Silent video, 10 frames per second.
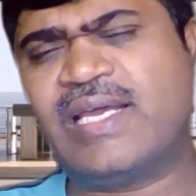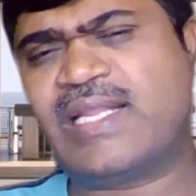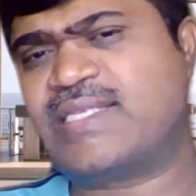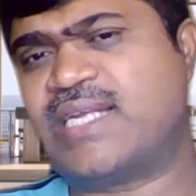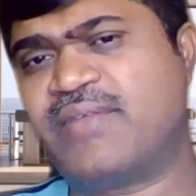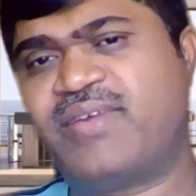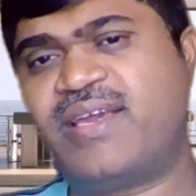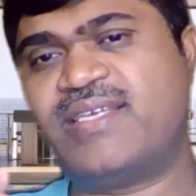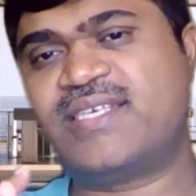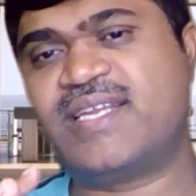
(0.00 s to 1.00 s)
clear the
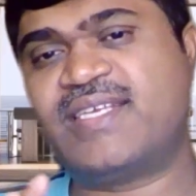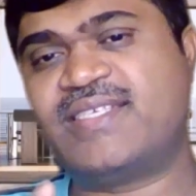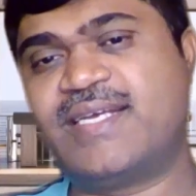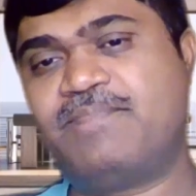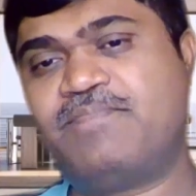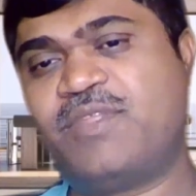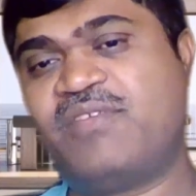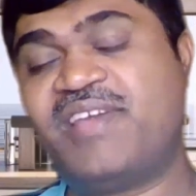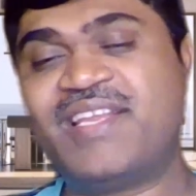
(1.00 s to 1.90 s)
certification exam